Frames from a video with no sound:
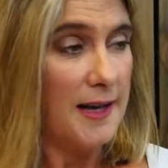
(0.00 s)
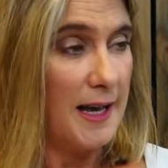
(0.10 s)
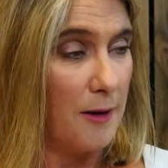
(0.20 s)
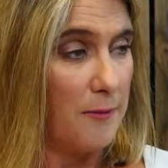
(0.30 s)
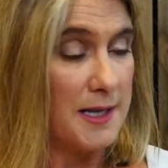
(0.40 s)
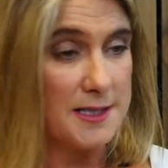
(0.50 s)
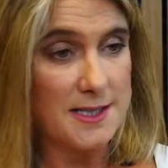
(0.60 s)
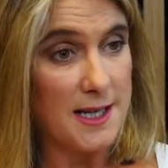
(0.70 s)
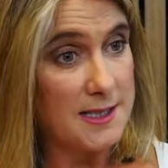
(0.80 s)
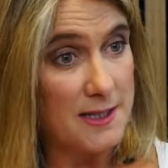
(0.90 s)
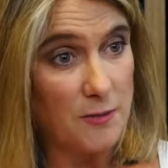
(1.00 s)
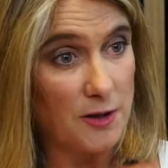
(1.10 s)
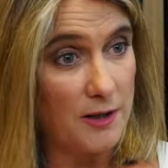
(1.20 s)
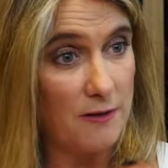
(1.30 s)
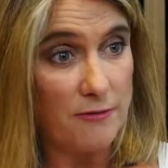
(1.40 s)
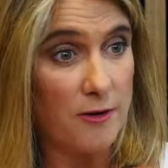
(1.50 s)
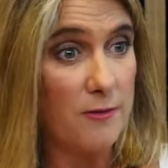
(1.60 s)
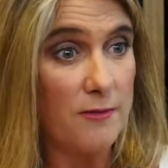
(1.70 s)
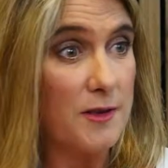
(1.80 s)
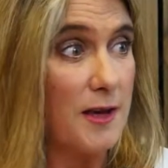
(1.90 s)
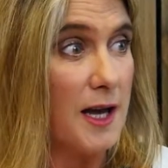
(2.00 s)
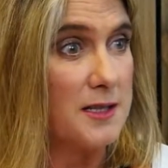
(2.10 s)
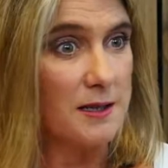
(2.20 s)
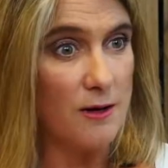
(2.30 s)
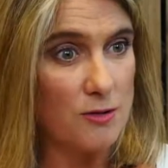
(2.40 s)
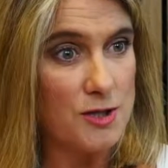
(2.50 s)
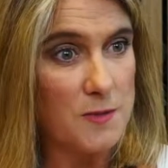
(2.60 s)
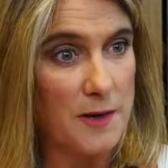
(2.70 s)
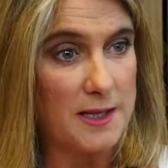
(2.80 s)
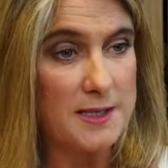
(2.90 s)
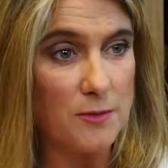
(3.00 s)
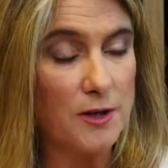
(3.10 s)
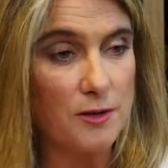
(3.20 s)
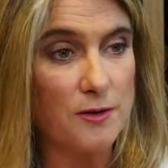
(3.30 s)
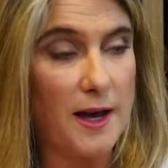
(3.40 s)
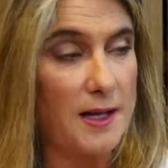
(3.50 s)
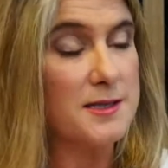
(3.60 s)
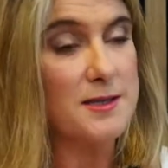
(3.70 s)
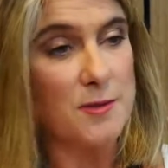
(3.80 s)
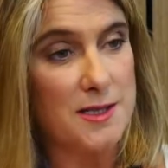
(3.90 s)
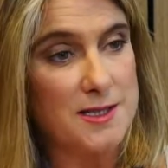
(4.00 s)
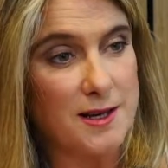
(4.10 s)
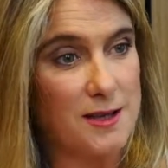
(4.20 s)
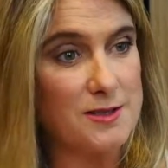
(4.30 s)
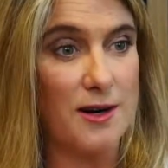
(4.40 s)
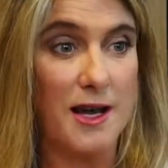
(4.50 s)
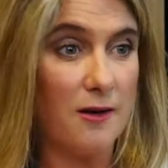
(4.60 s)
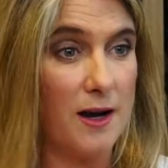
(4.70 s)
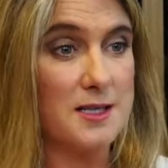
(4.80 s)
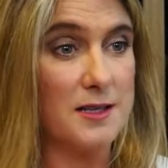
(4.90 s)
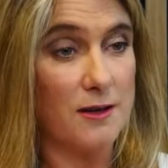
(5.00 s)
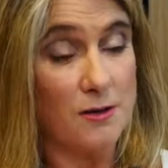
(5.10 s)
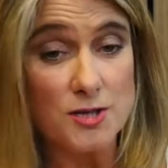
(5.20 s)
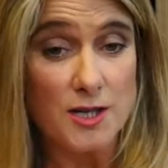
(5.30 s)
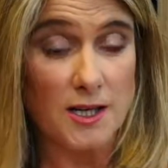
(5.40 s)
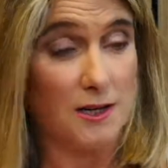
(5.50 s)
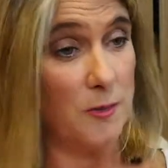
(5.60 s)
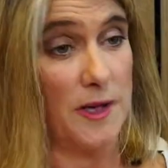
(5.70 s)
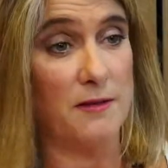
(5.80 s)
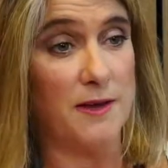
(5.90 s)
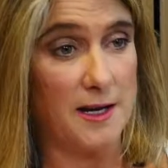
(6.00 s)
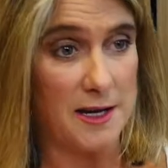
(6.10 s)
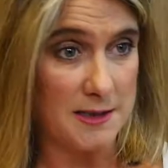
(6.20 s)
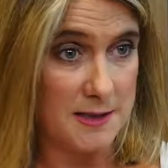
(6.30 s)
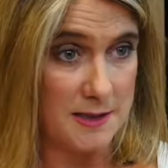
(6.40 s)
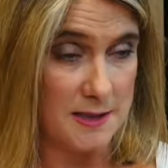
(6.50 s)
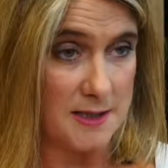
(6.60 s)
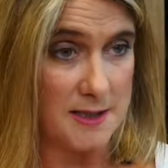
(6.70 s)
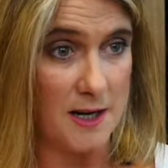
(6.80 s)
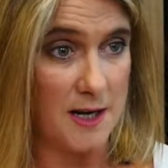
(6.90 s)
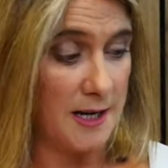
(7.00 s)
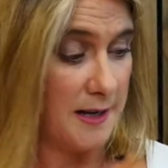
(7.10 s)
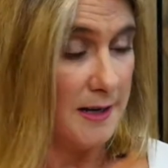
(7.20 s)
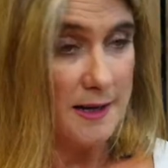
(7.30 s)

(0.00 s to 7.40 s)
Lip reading: As I say, somebody from the arts and culture space, somebody who has some insights on how arts and culture can help elevate us as a society.